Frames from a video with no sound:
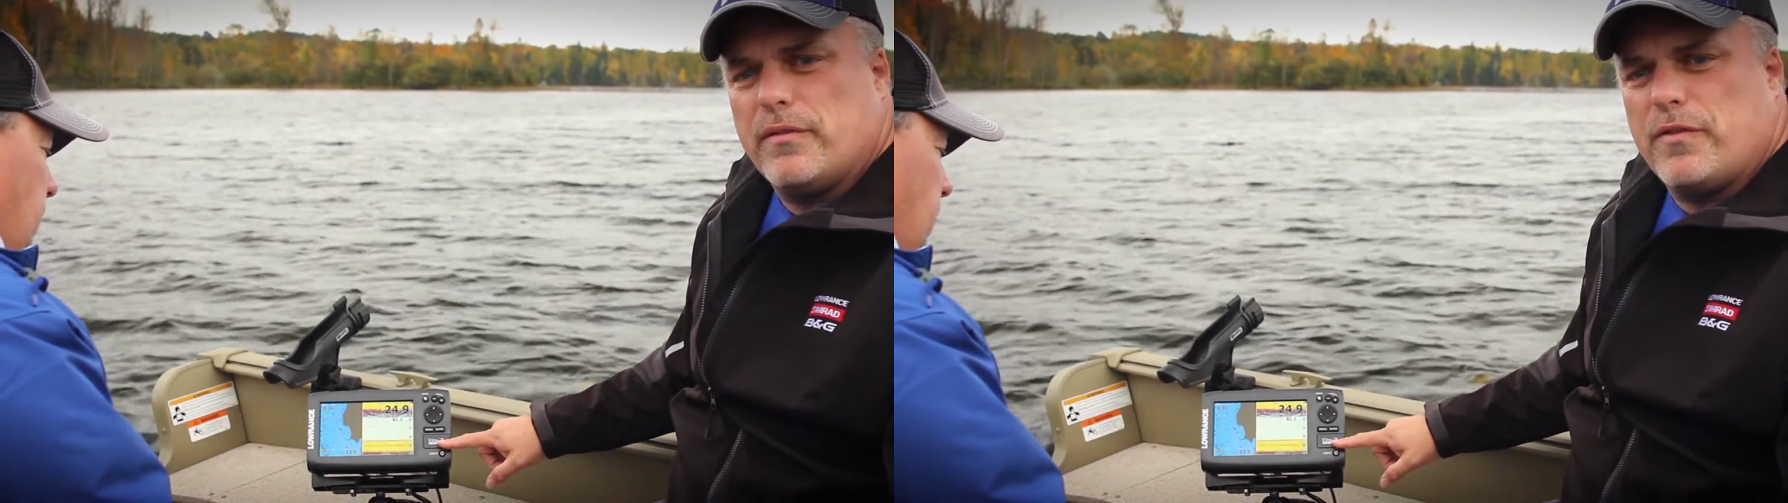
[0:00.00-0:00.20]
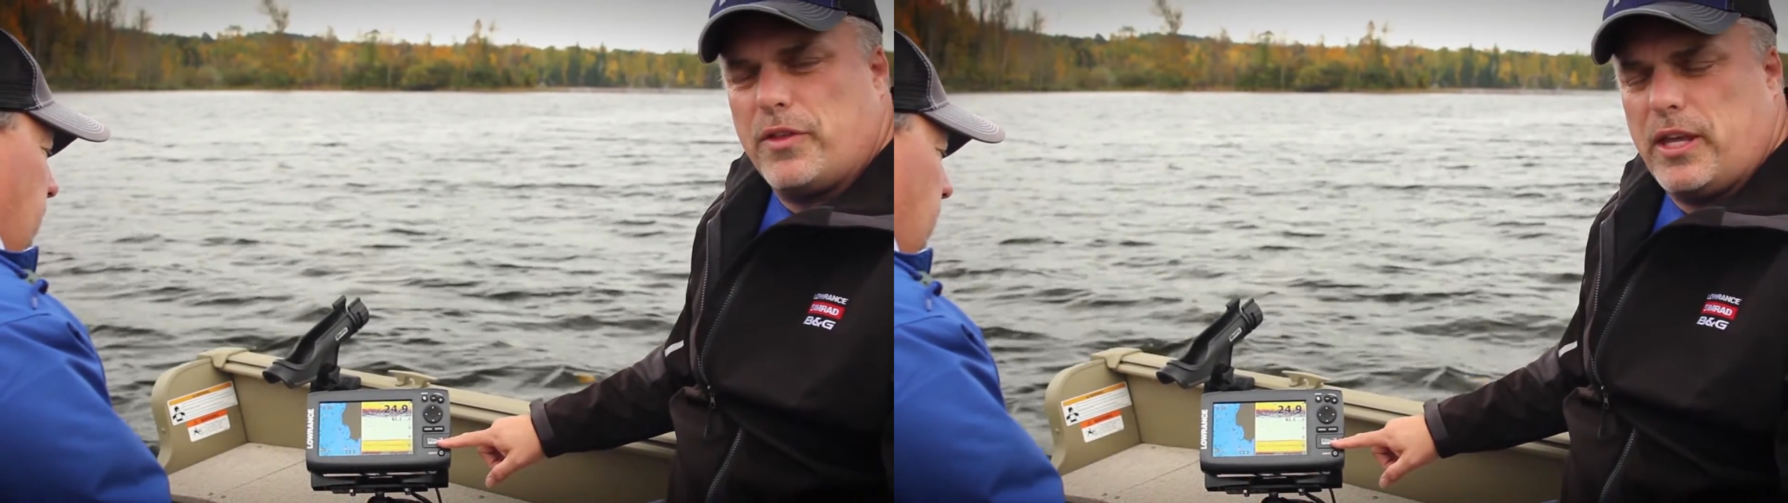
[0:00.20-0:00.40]

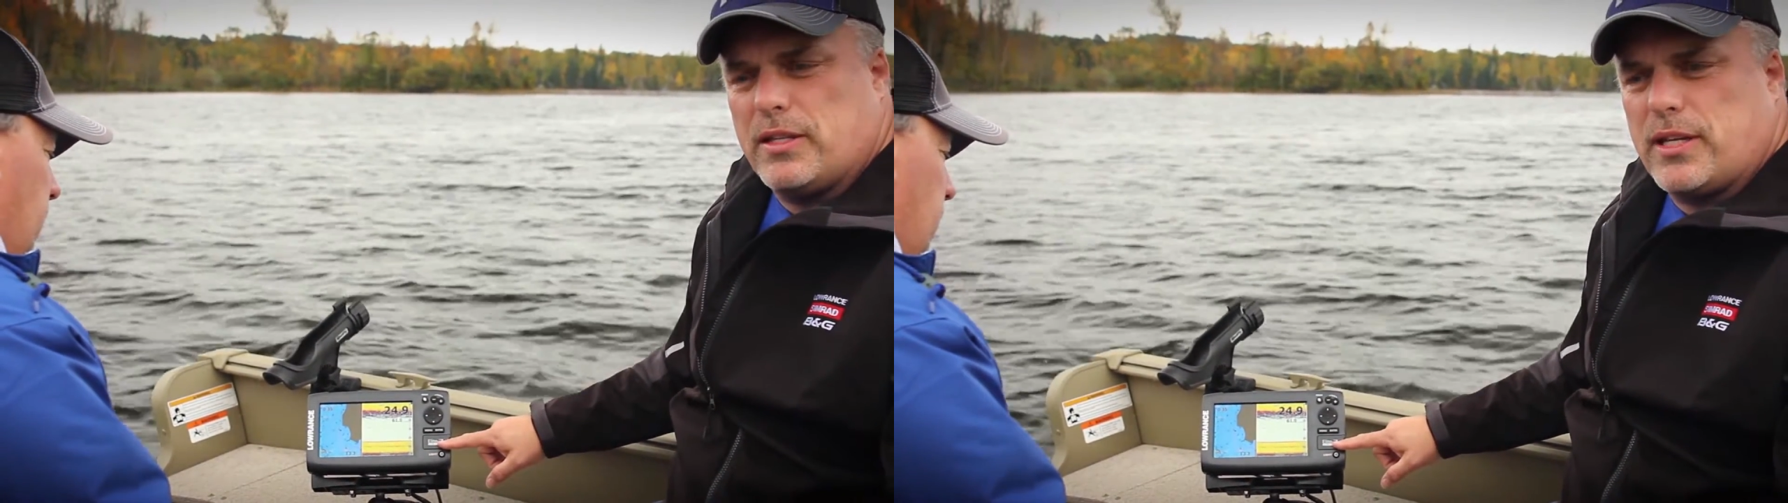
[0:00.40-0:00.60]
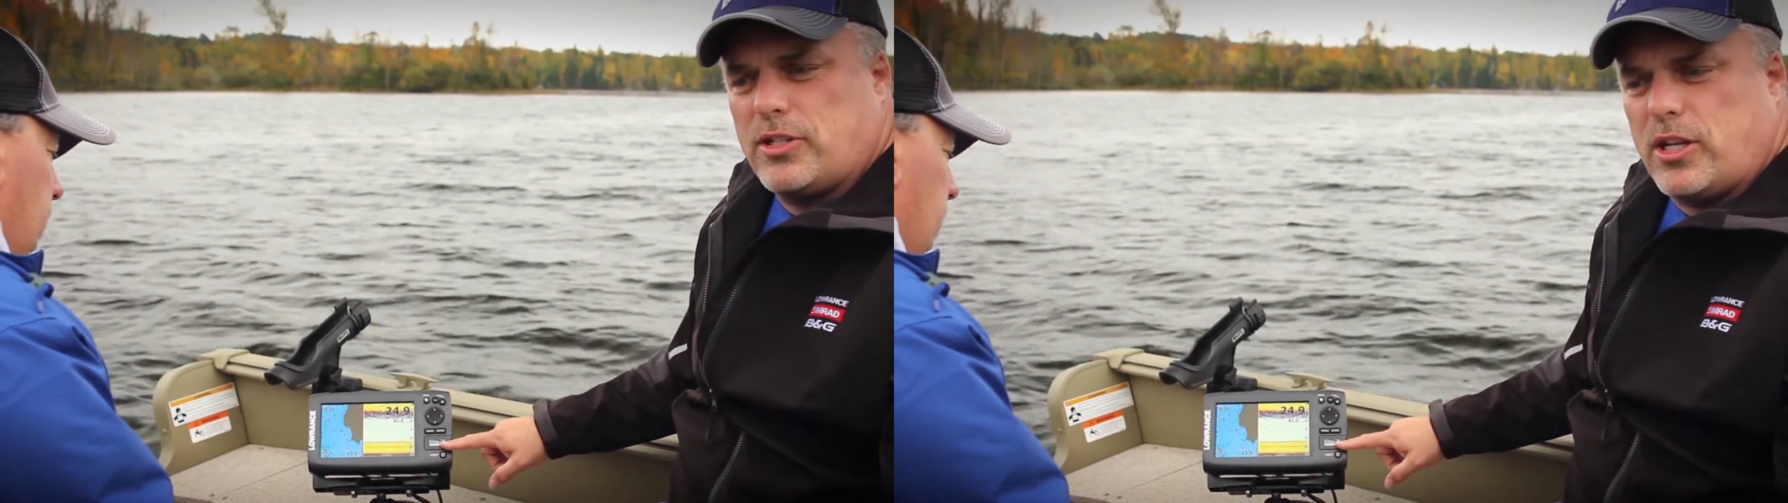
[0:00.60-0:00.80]
for the
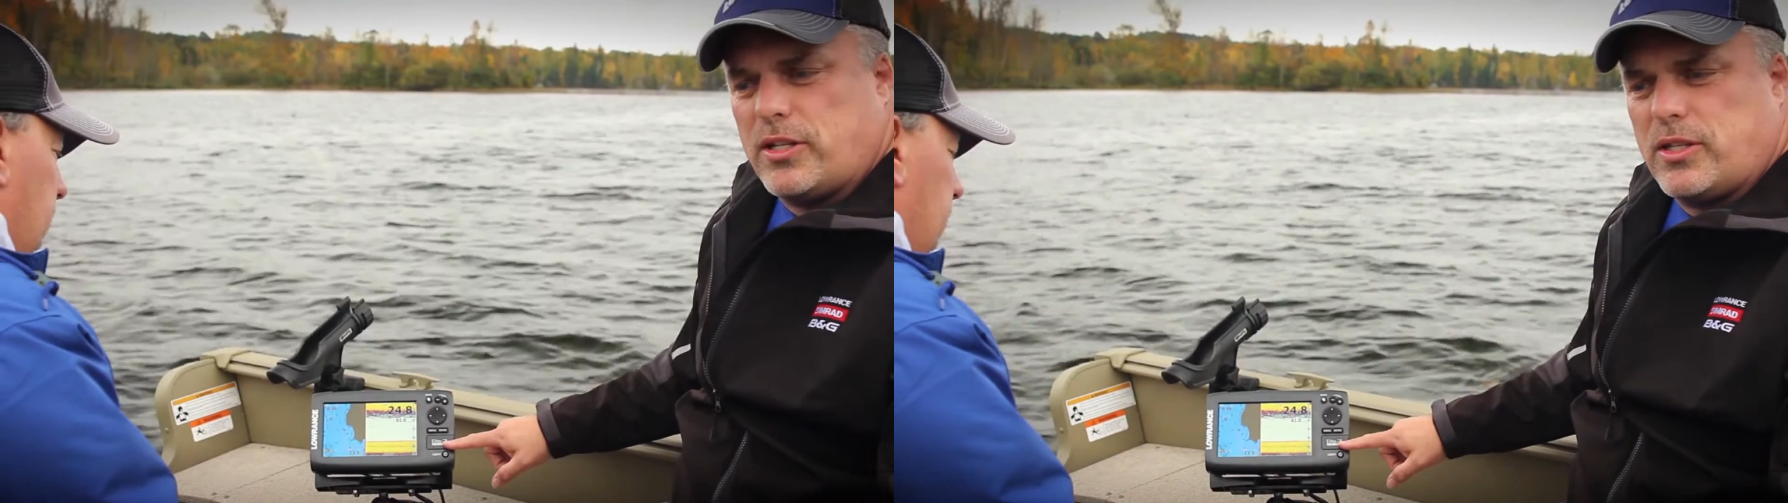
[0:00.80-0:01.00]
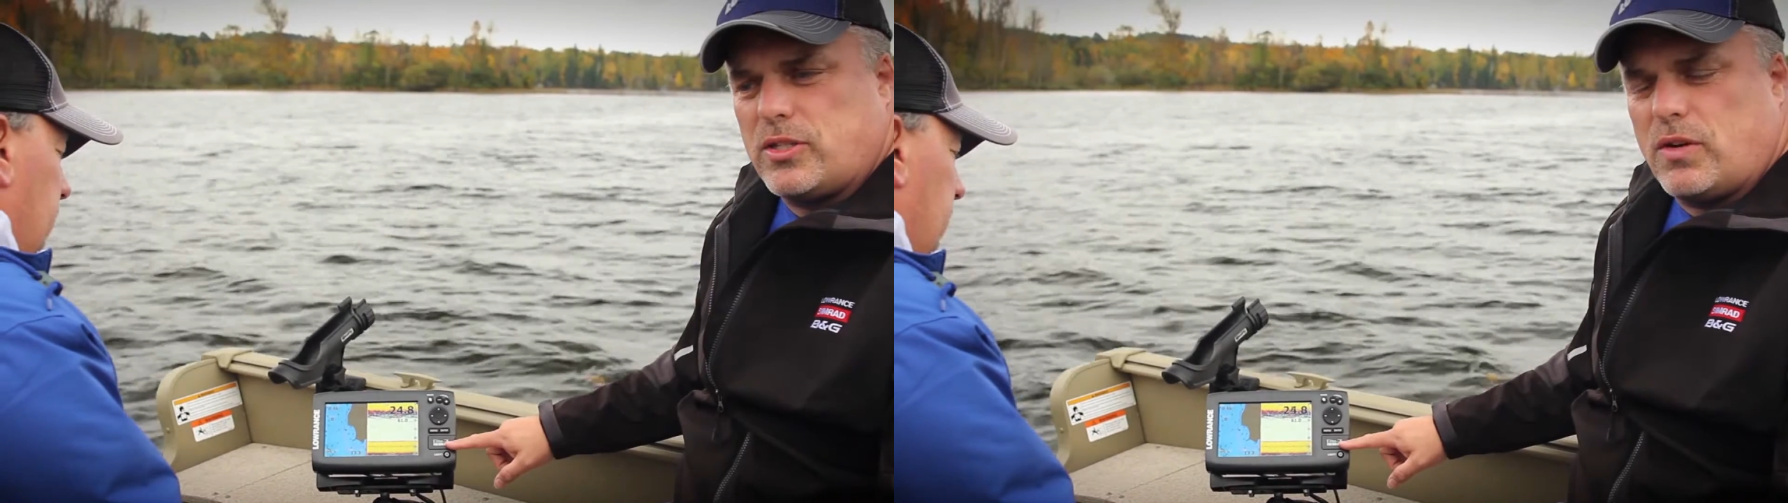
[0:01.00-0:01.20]
Insight
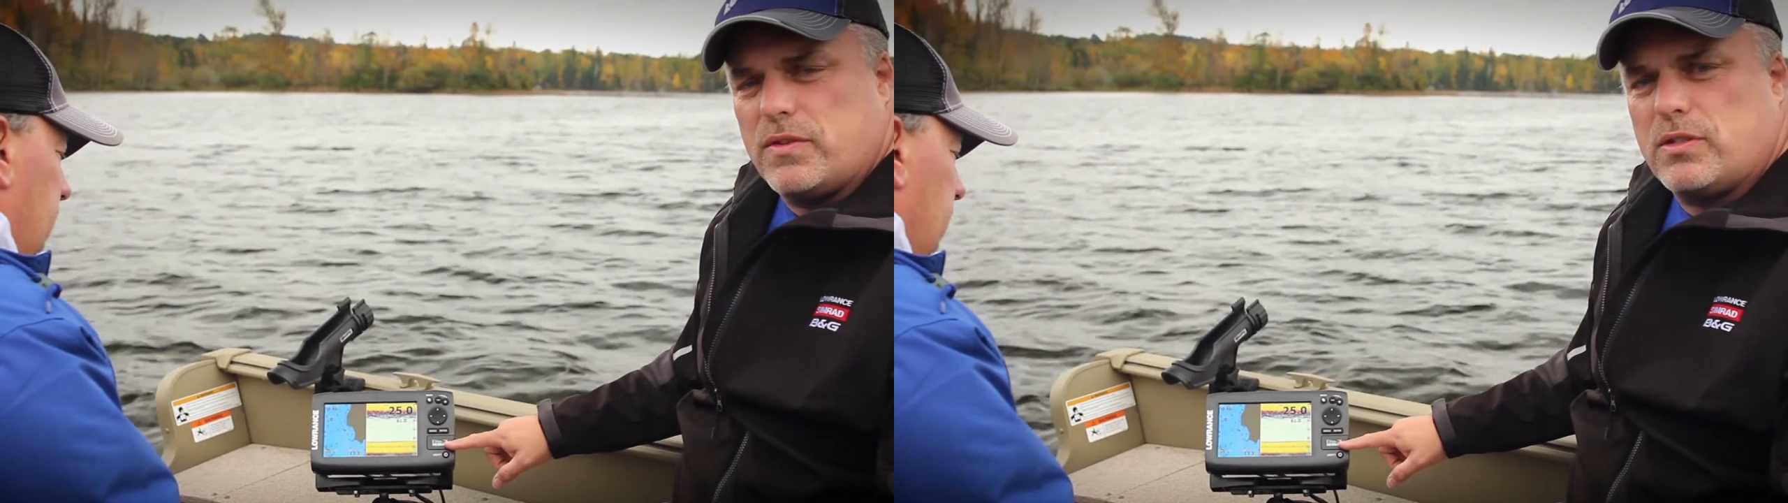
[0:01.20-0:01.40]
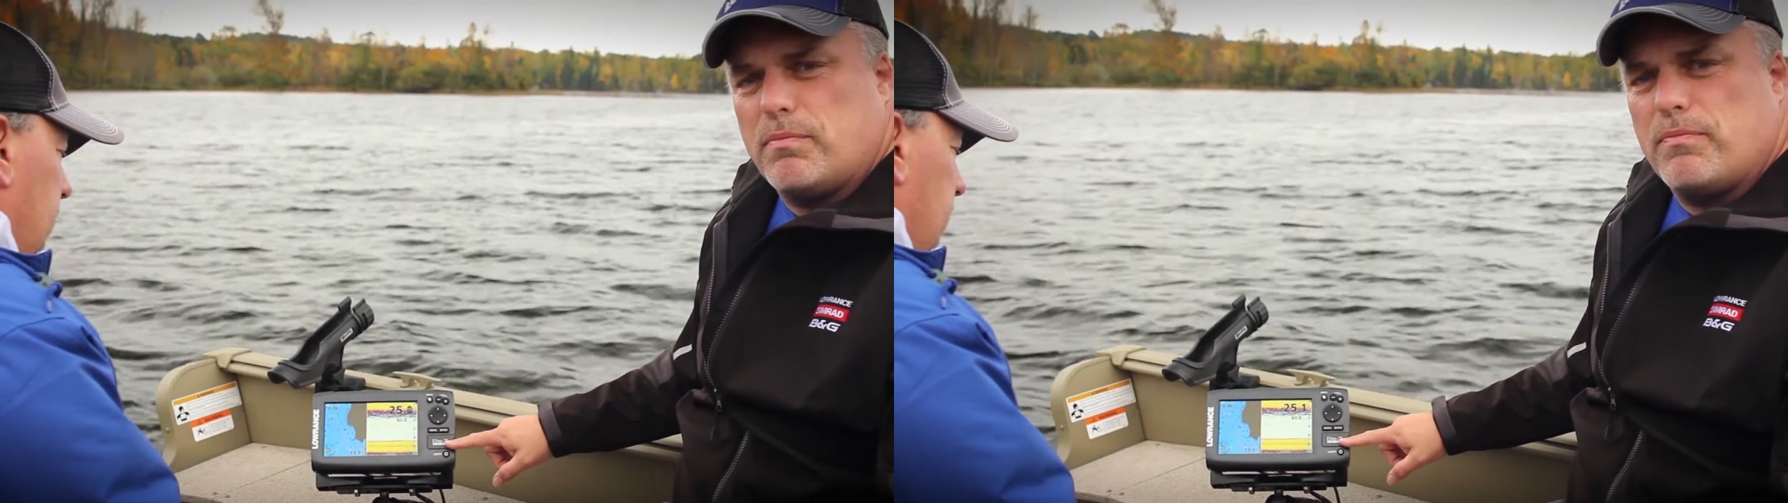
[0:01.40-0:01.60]
Genesis
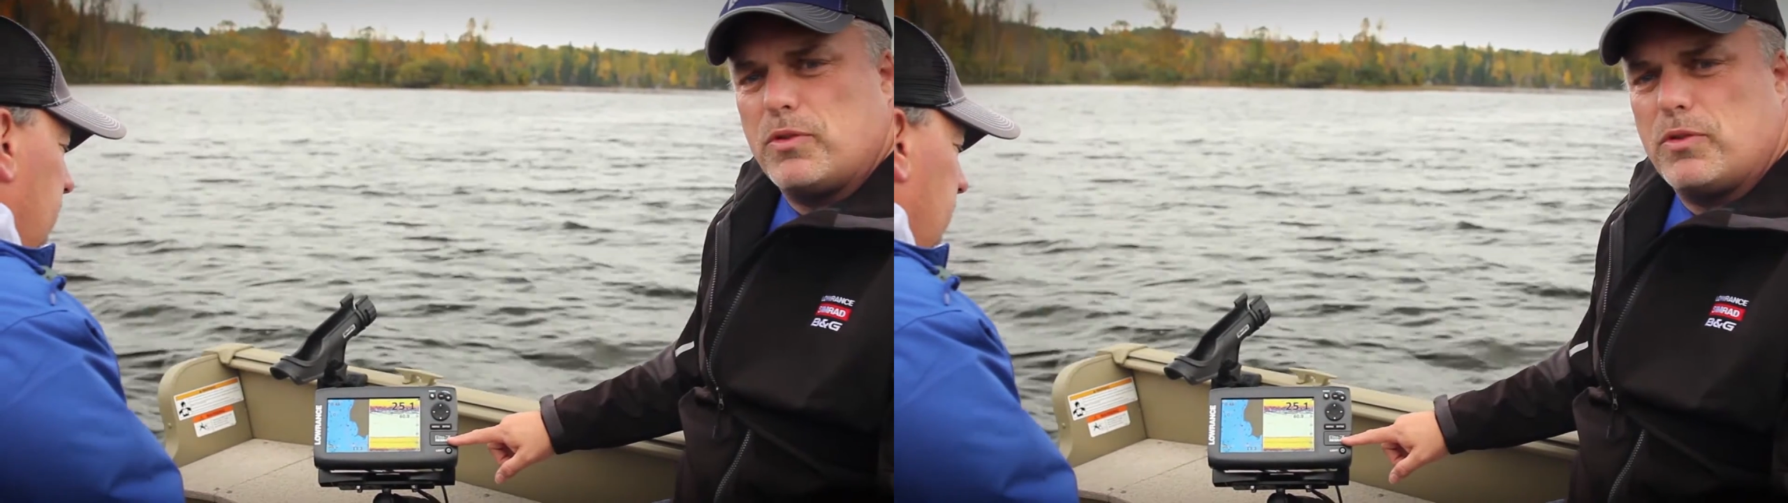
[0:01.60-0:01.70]
service to